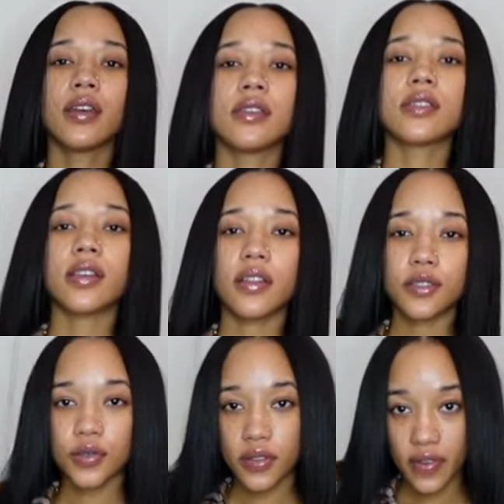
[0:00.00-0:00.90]
So yeah,
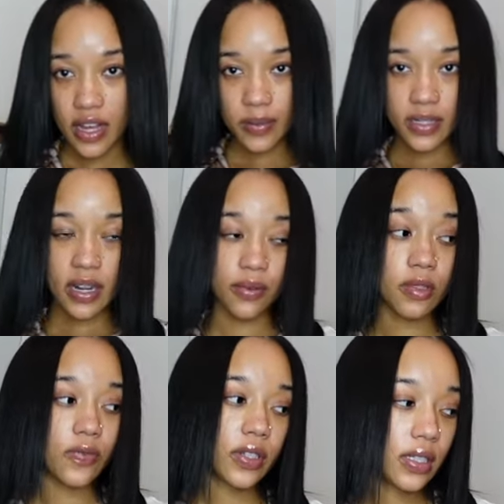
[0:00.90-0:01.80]
these were the vibes that I
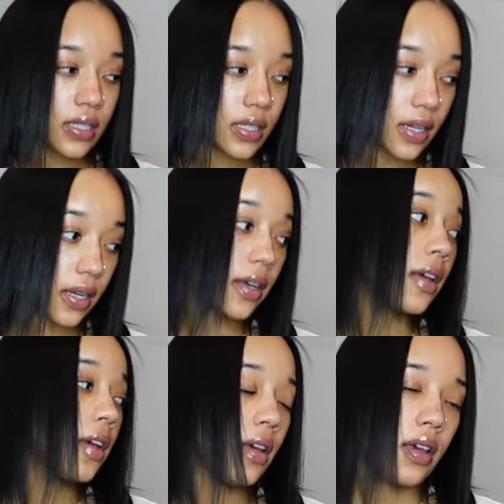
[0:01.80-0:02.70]
was feeling today.
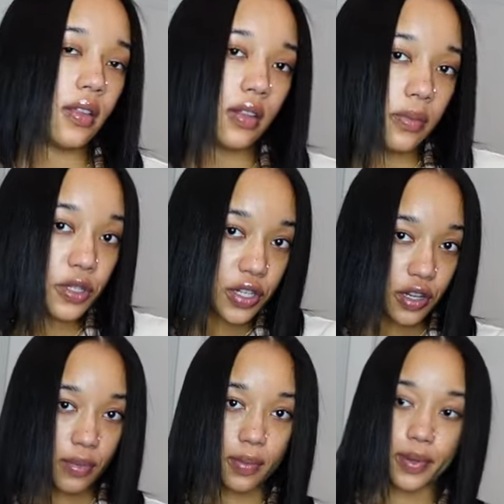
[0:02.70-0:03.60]
And then let me show you my